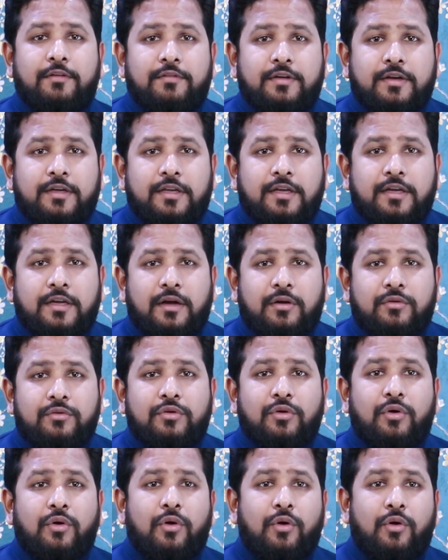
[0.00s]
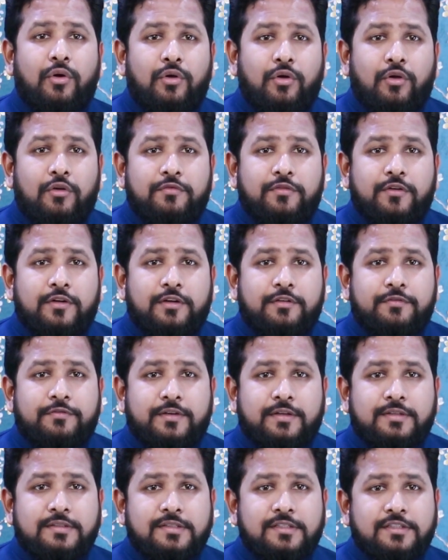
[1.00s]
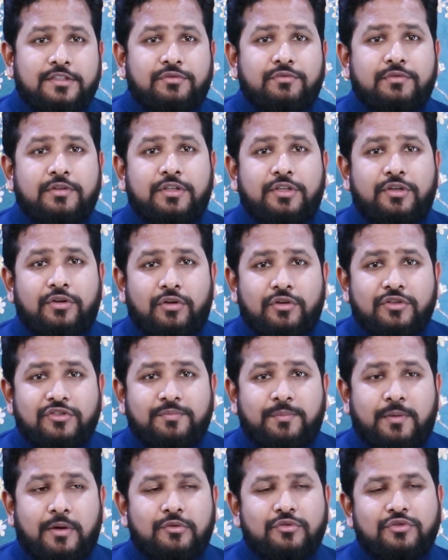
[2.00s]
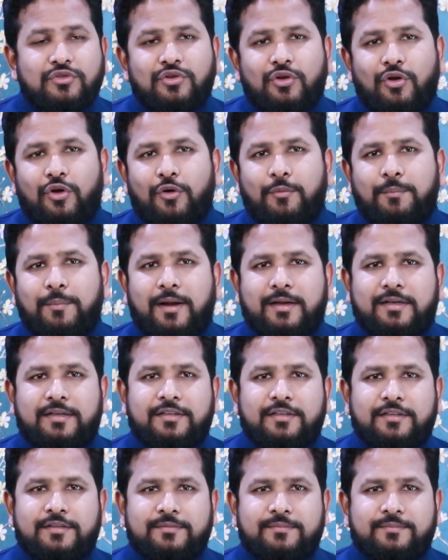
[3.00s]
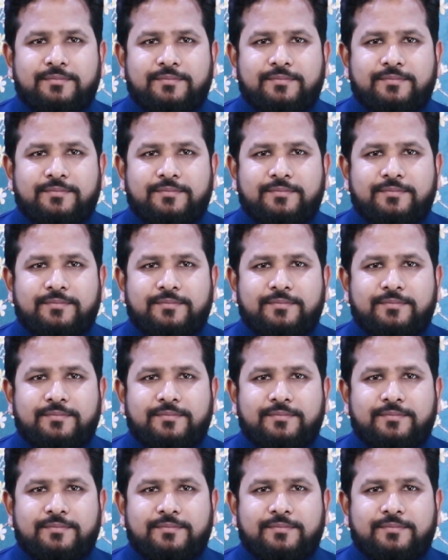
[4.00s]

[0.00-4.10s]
working out all of your differences with your spouse or partner.